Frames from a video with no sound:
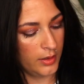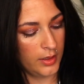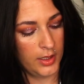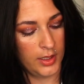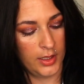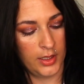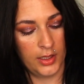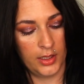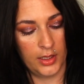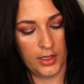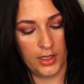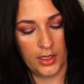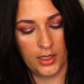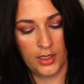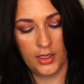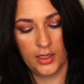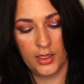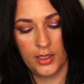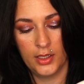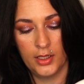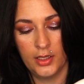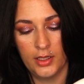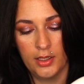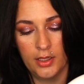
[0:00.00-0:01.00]
then
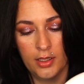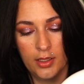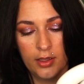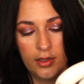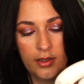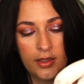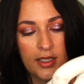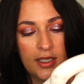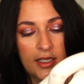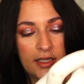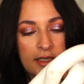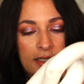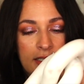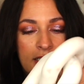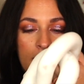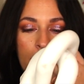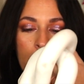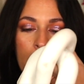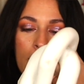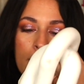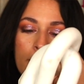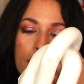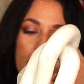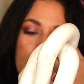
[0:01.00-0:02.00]
this has
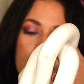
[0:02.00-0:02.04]
been one